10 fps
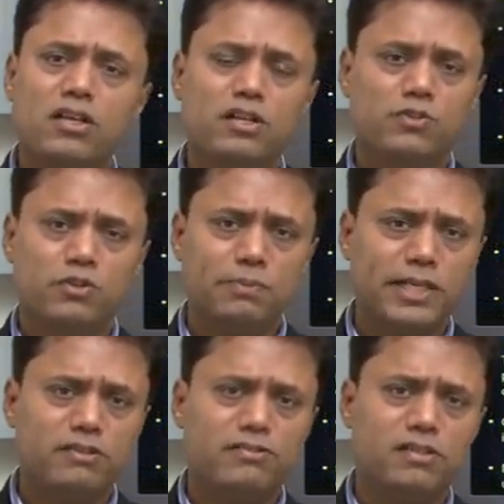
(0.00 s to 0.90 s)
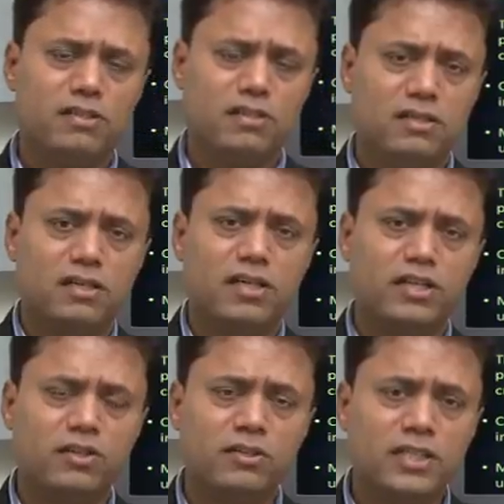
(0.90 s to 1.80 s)
You might have heard,
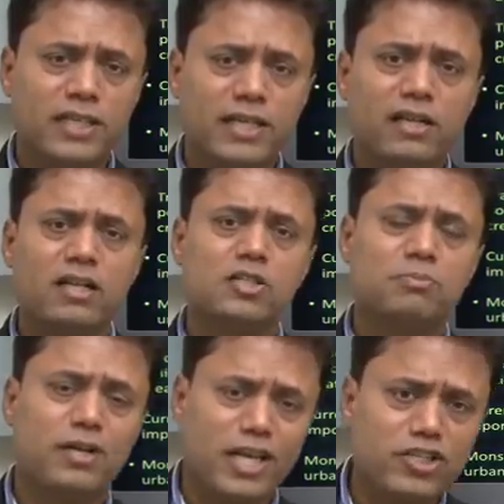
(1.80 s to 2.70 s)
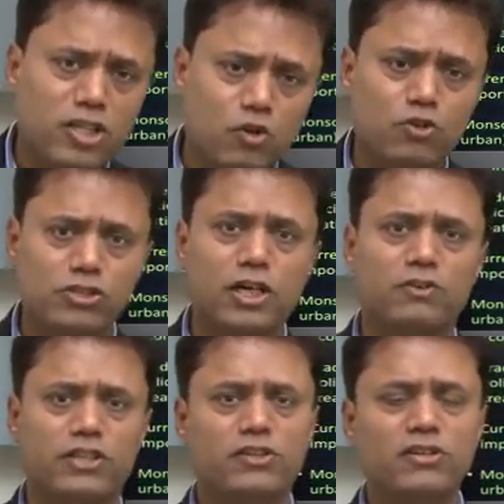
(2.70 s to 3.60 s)
then the agriculture production goes down.